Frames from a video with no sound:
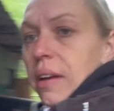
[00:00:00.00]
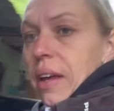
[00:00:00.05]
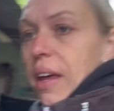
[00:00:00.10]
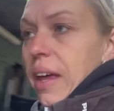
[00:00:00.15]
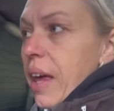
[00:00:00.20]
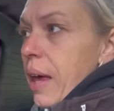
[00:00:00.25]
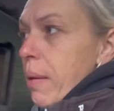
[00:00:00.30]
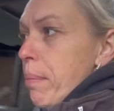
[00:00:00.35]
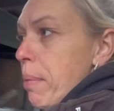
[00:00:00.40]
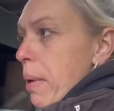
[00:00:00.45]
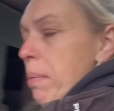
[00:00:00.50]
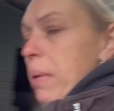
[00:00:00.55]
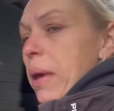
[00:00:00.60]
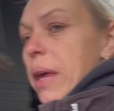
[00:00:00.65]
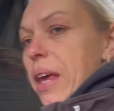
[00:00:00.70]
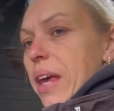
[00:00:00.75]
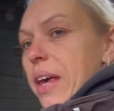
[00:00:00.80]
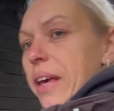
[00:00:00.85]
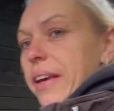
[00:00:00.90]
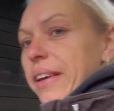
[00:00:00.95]
Hey, baby.
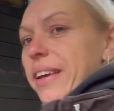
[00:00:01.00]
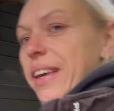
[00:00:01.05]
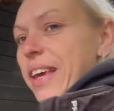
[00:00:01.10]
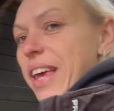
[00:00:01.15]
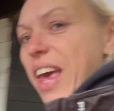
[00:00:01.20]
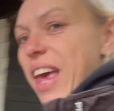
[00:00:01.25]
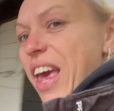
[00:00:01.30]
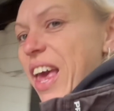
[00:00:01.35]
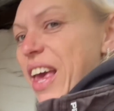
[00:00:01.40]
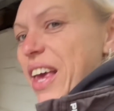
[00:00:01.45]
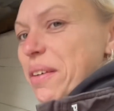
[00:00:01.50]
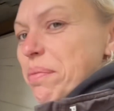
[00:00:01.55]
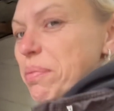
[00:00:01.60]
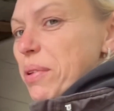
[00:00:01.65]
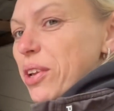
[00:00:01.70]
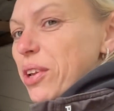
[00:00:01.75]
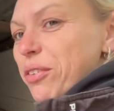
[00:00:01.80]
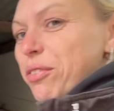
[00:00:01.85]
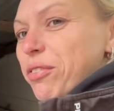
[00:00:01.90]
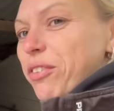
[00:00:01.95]
Hey,
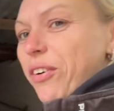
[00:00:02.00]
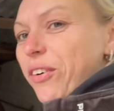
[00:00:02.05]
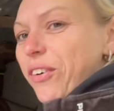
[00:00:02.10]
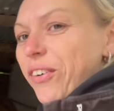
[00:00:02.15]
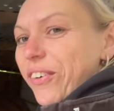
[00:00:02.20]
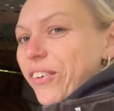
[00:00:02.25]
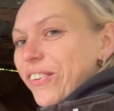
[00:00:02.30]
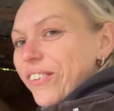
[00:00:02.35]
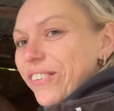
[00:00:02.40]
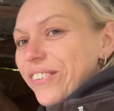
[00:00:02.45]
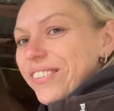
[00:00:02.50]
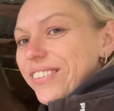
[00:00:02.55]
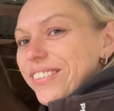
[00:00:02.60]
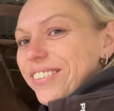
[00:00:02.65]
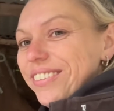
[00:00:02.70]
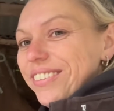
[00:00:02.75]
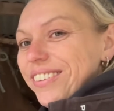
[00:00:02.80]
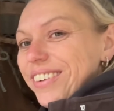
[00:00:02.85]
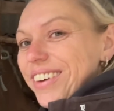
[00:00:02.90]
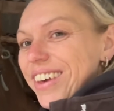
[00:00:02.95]
beautiful.
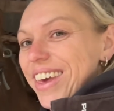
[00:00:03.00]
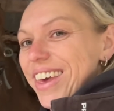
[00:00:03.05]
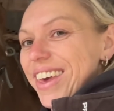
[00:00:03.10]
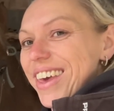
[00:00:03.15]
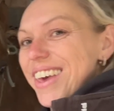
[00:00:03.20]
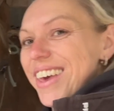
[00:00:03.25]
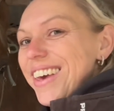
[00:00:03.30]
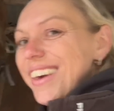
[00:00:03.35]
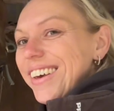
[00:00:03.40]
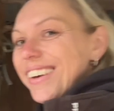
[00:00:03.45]
Hey.